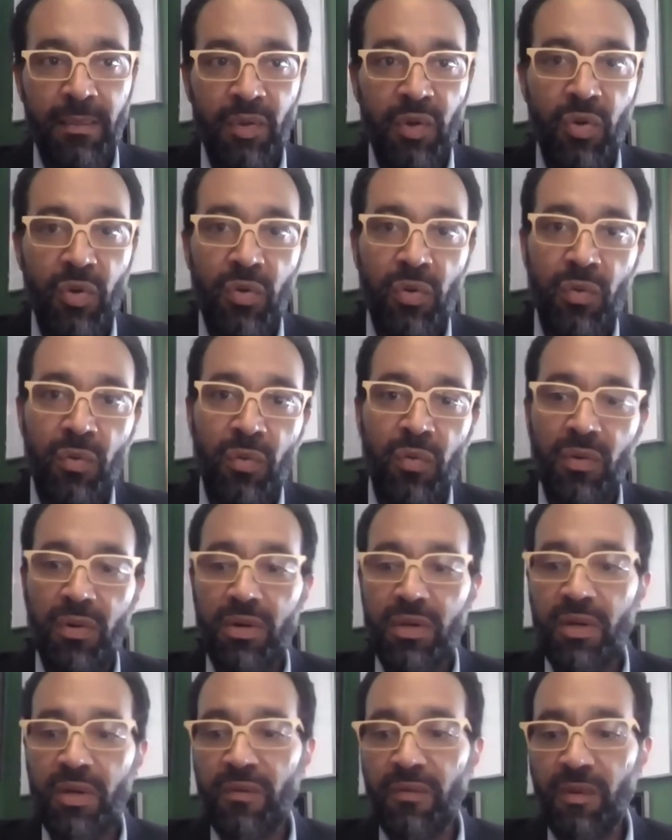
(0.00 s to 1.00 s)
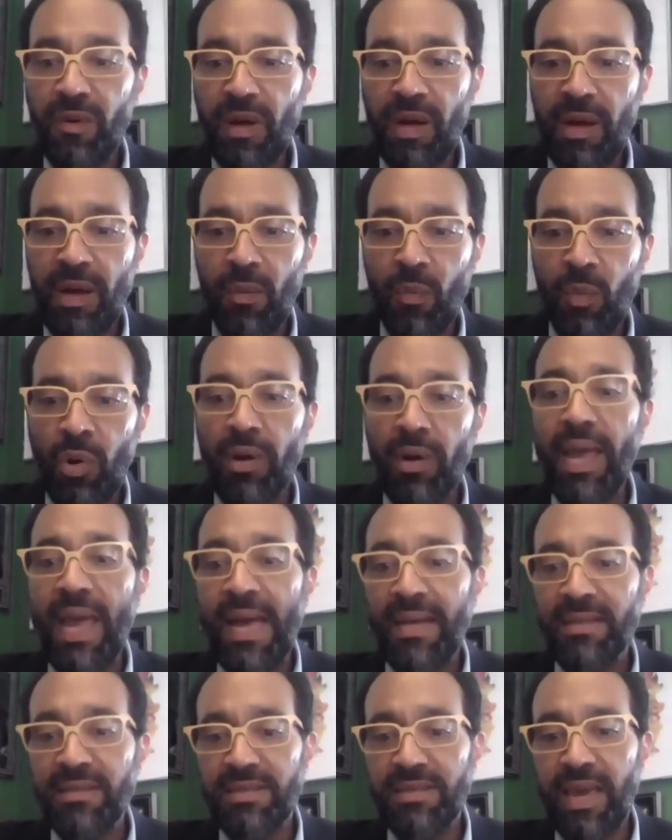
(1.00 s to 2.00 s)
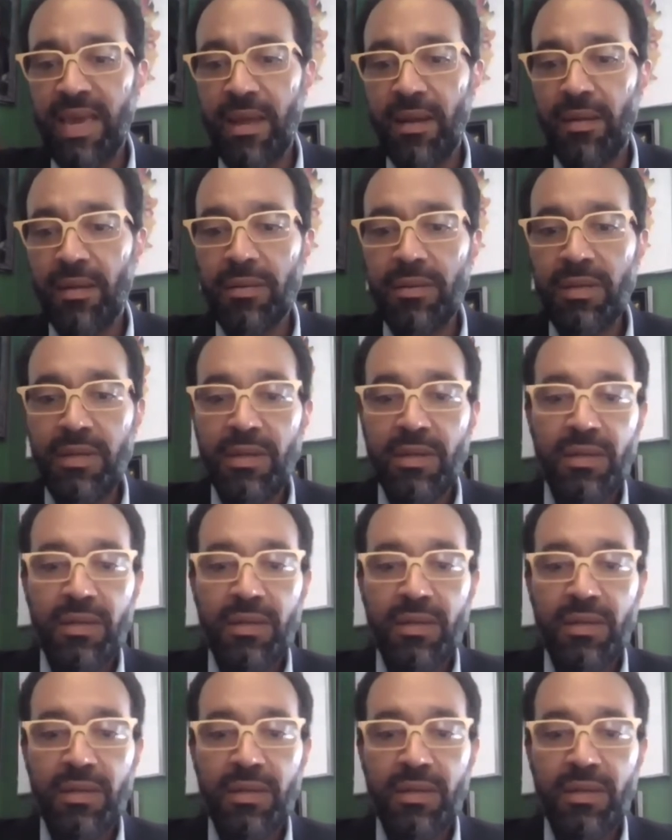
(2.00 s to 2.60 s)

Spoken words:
who could work at scale